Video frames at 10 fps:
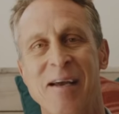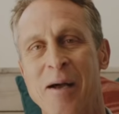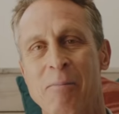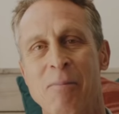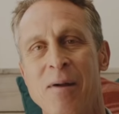that
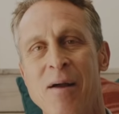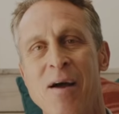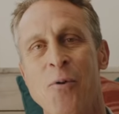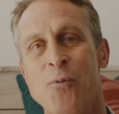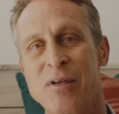help
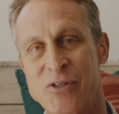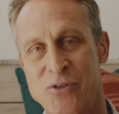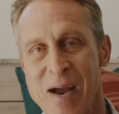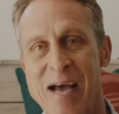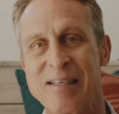with
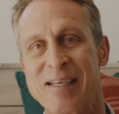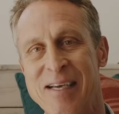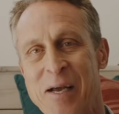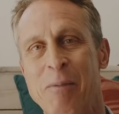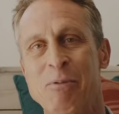stress that
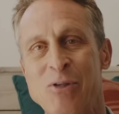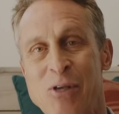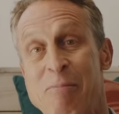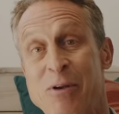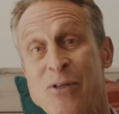can help you
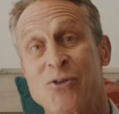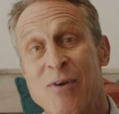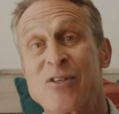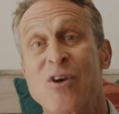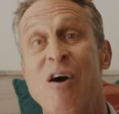sleep, because
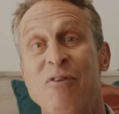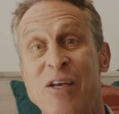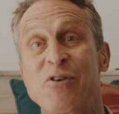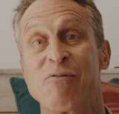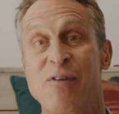stress often
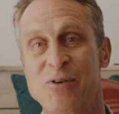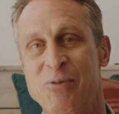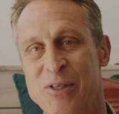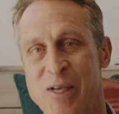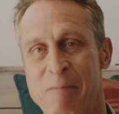interferes
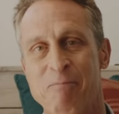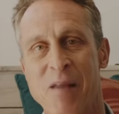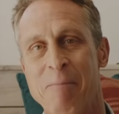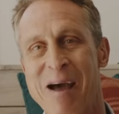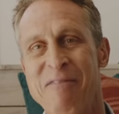with sleep.
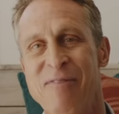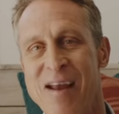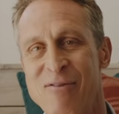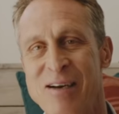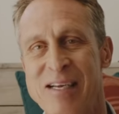And my
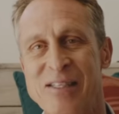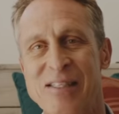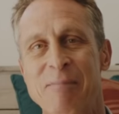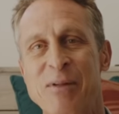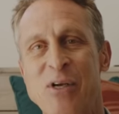favorite is
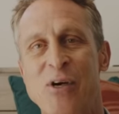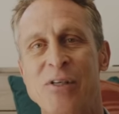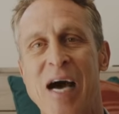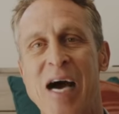something called